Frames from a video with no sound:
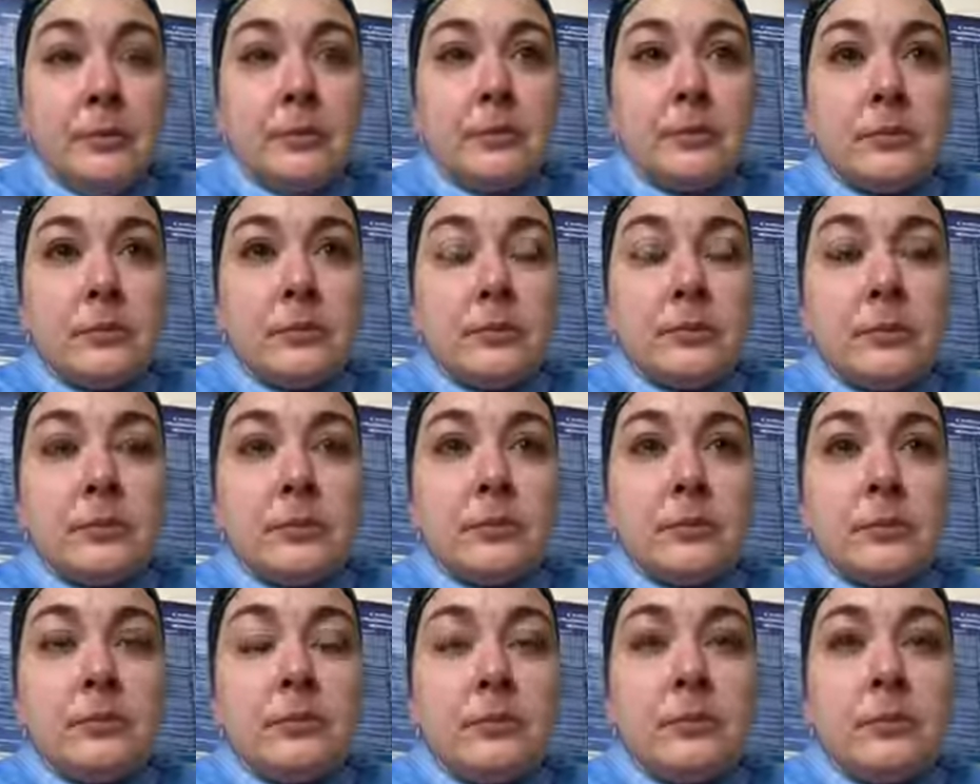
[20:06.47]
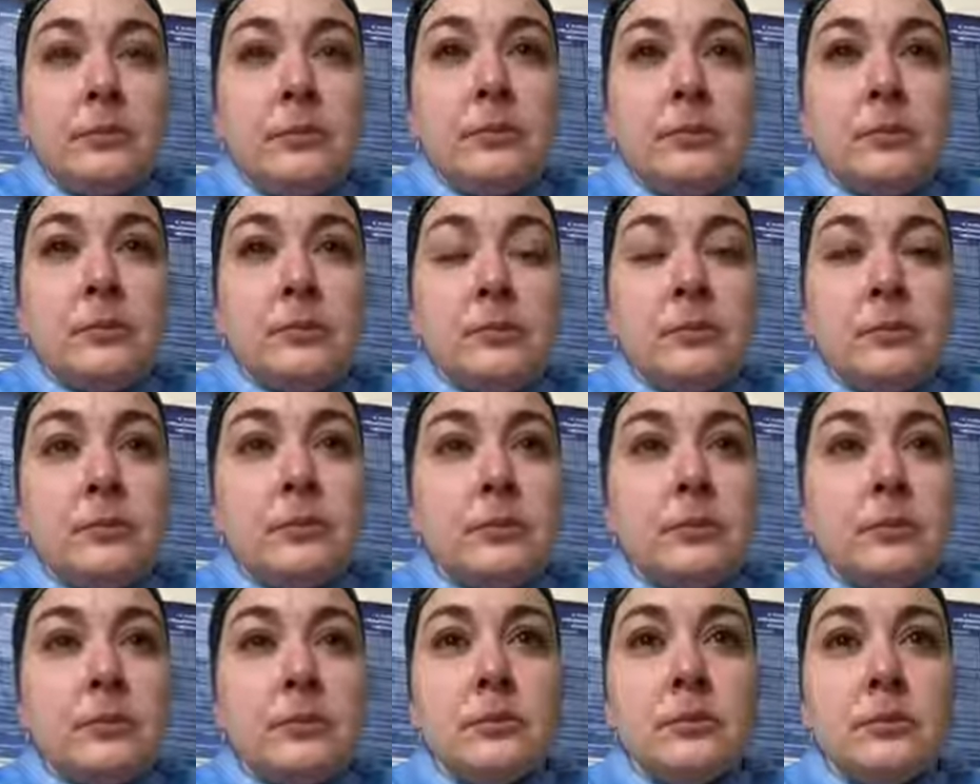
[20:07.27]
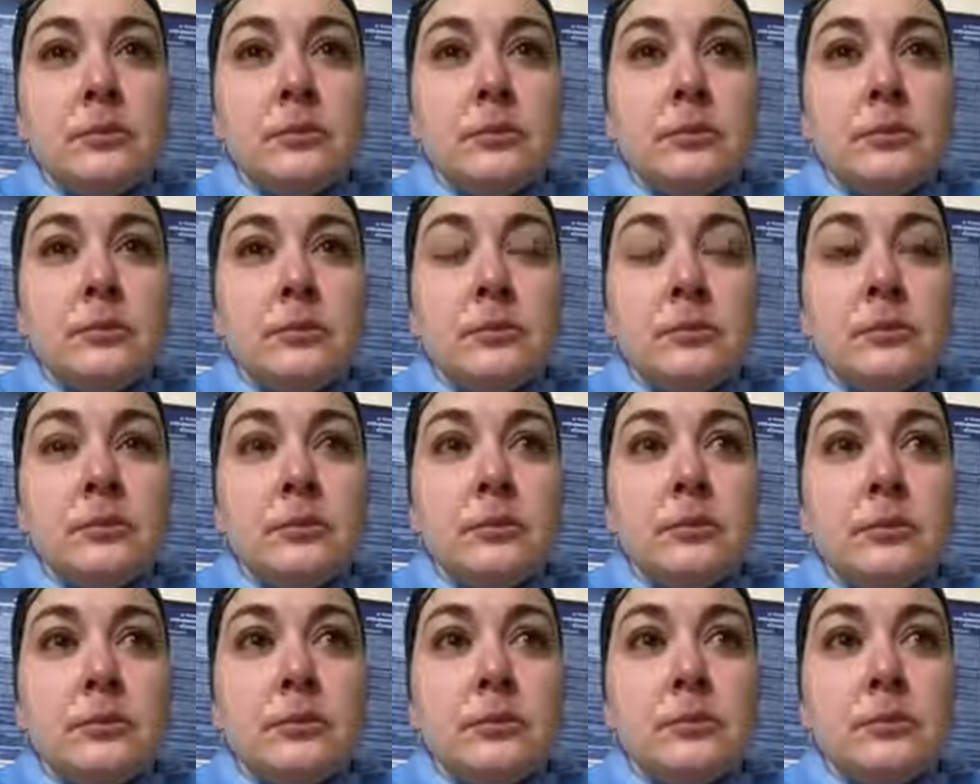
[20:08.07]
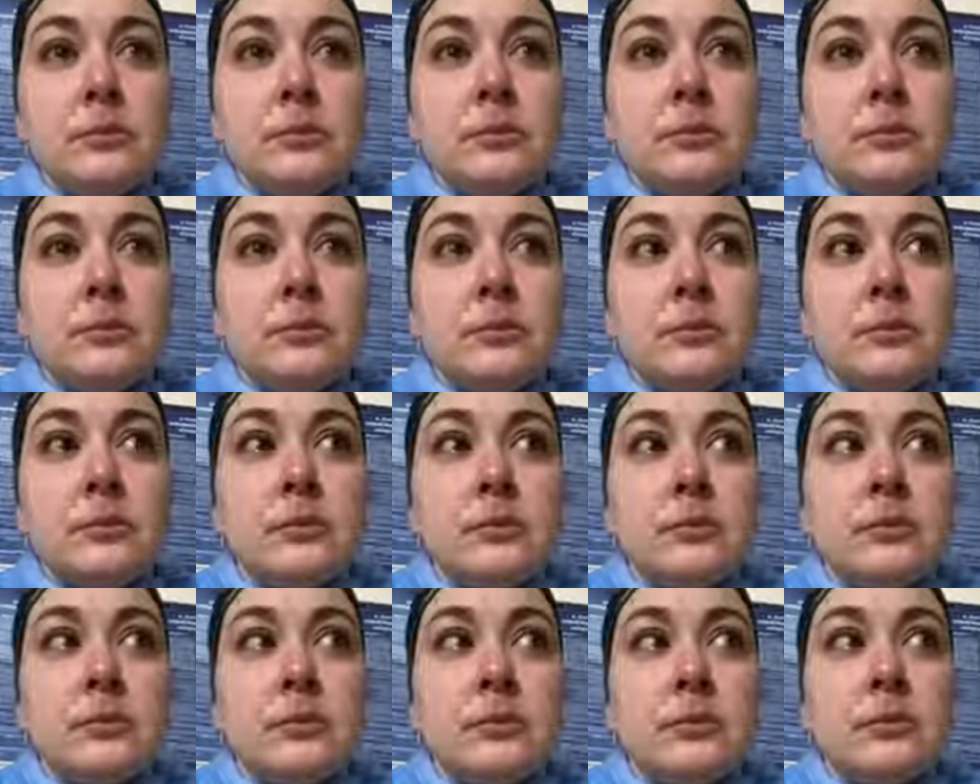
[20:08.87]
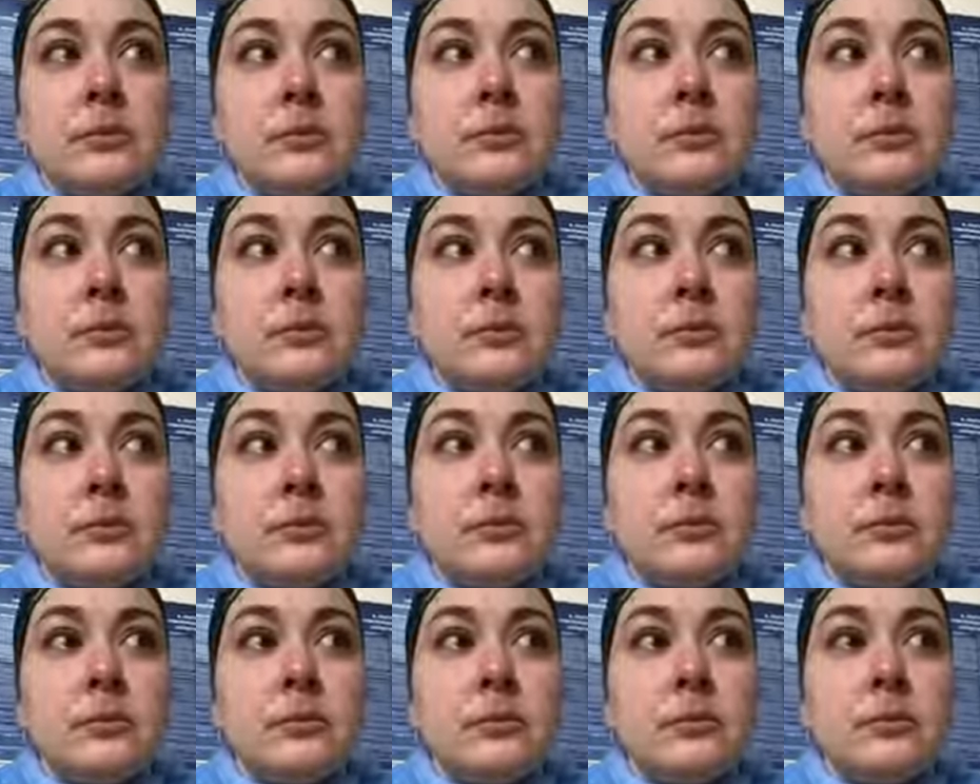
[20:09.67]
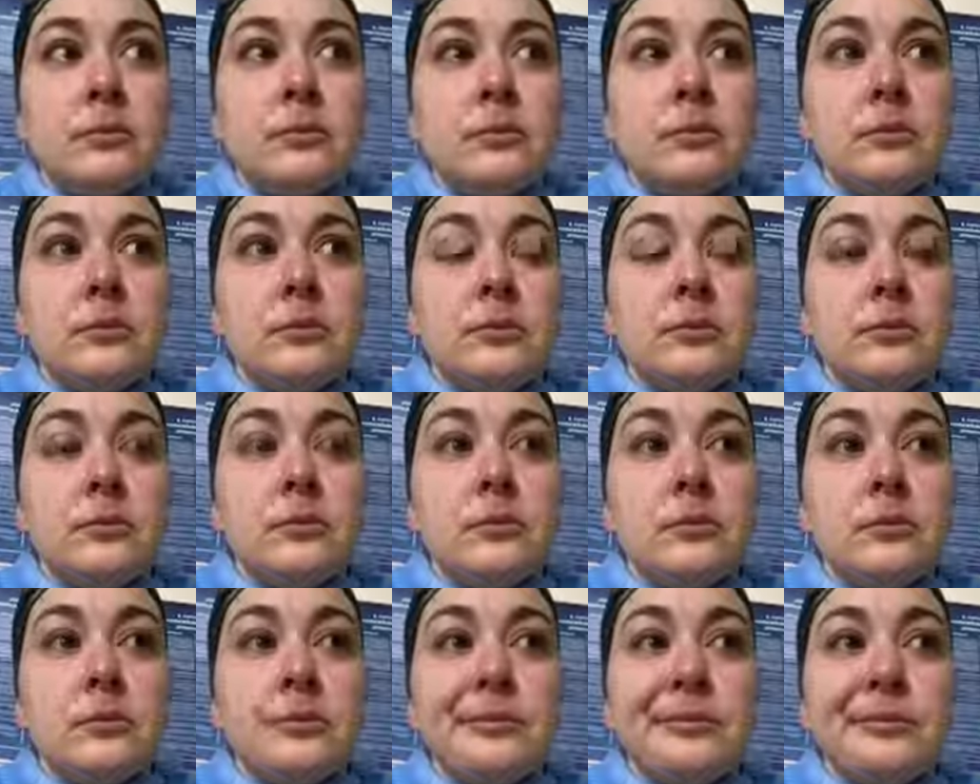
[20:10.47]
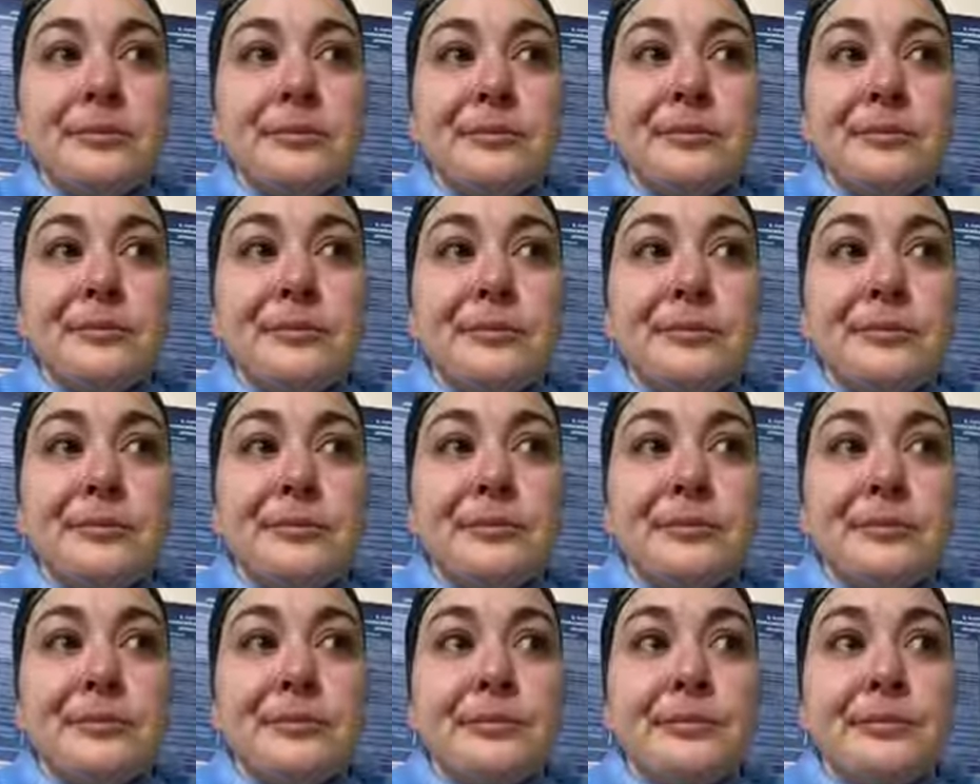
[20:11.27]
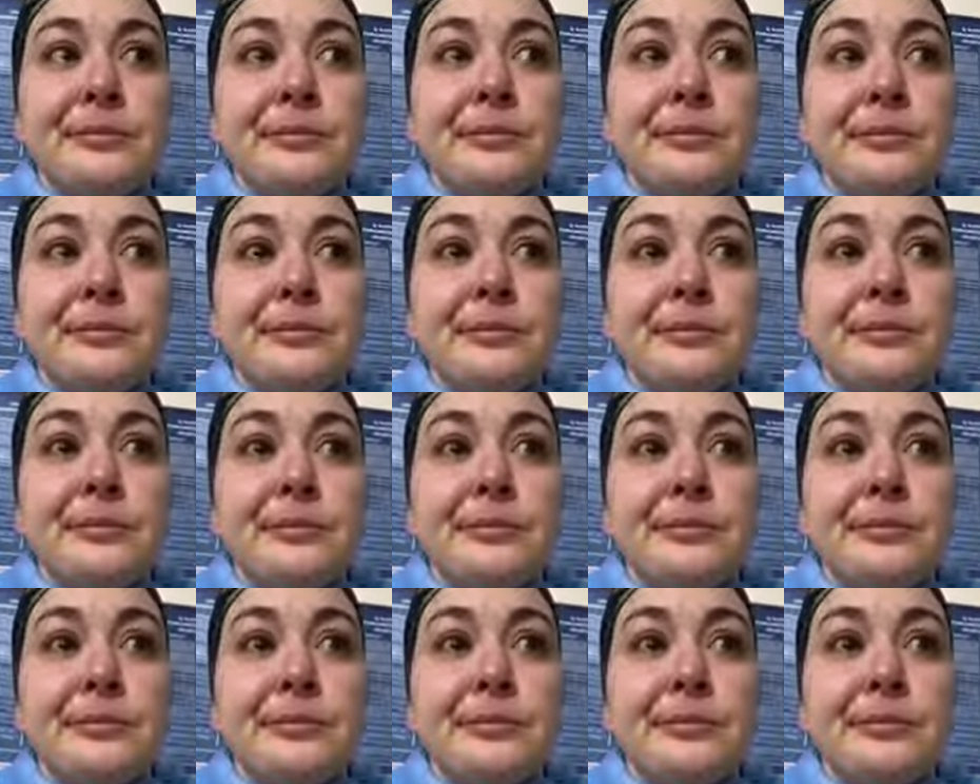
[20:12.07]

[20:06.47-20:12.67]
(no one is talking)